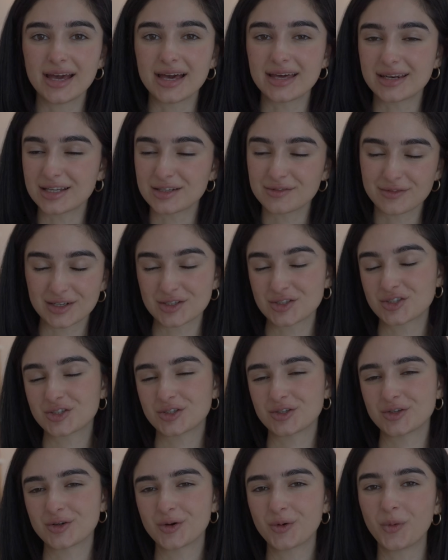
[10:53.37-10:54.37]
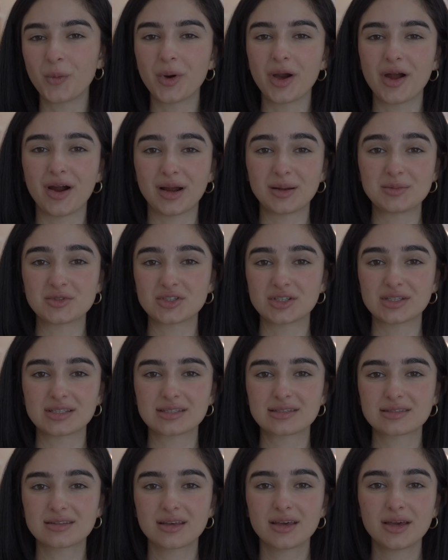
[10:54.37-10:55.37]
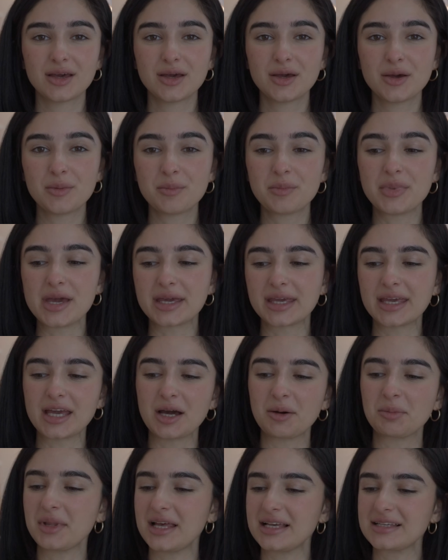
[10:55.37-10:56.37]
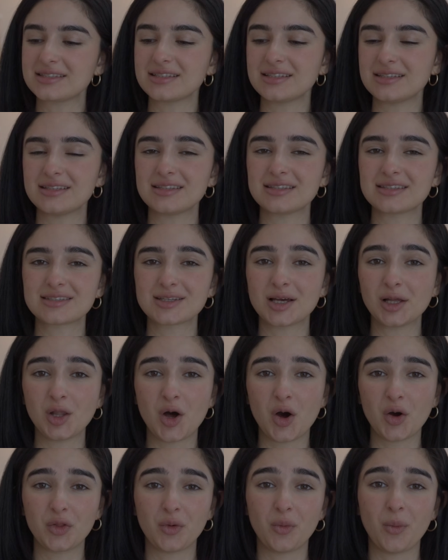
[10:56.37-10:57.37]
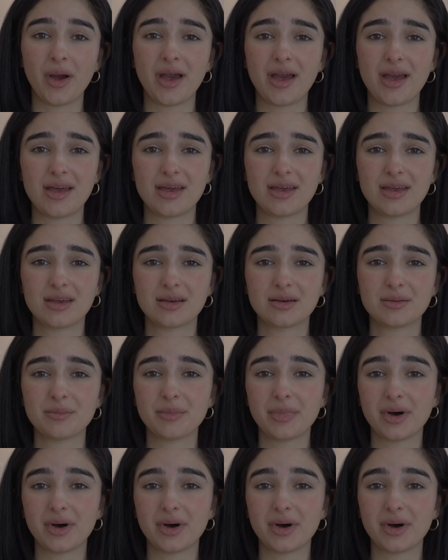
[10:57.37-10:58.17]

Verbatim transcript: an adventure where I'm just picking up lessons along the way,